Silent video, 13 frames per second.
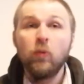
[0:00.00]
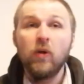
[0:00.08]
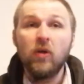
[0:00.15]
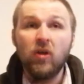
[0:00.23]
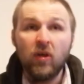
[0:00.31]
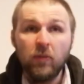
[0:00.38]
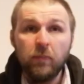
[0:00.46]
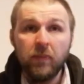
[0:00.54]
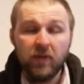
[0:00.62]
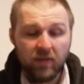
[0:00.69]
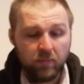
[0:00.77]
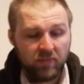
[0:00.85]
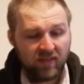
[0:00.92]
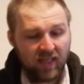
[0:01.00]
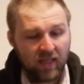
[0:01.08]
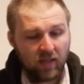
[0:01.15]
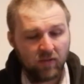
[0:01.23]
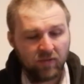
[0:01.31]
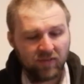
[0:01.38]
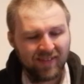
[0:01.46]
will humble
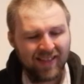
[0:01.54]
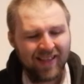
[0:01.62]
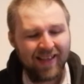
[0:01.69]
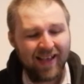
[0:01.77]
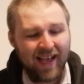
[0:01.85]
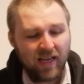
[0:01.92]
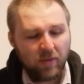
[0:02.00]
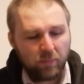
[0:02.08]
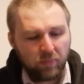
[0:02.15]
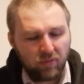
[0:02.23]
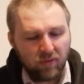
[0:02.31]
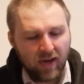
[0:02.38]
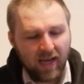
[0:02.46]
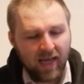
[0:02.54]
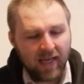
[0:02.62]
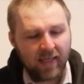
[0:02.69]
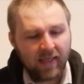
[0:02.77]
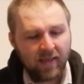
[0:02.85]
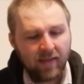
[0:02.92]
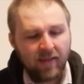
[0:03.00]
themselves and
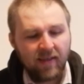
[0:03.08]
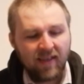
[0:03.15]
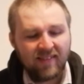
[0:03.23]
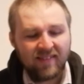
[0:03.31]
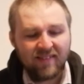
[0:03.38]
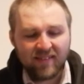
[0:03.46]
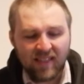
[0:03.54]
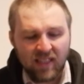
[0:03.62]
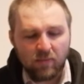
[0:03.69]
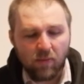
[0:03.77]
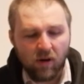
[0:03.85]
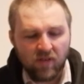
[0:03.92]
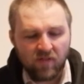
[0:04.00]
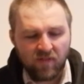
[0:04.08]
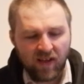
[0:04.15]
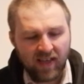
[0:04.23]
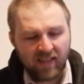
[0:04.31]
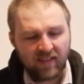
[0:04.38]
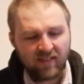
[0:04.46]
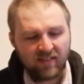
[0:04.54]
pray and seek my
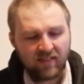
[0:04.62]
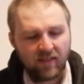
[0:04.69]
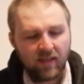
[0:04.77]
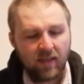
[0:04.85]
face